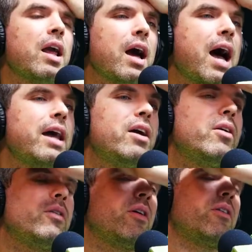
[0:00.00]
I know
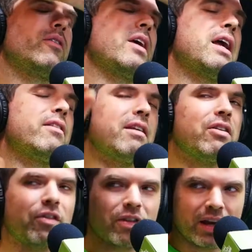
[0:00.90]
it's
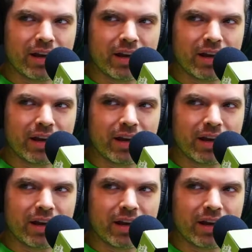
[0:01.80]
interesting